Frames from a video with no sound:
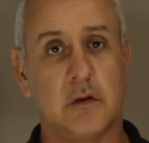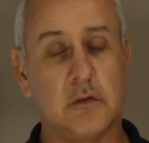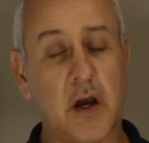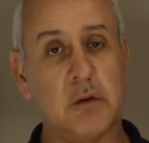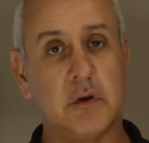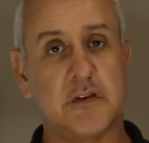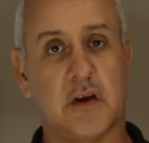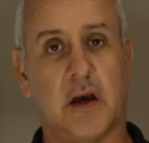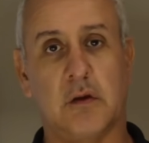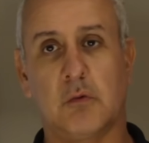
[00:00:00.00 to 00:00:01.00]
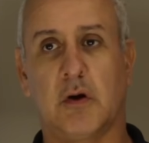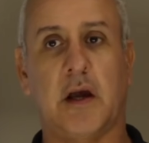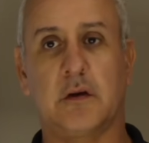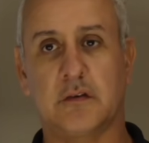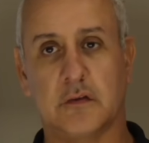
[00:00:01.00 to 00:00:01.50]
They would say, well,
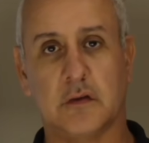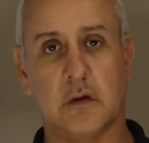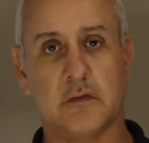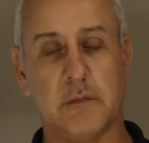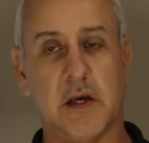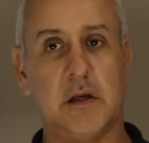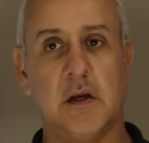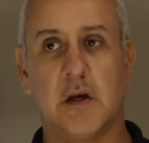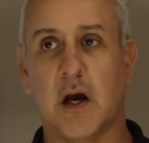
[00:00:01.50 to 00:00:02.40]
that doesn't suit for me.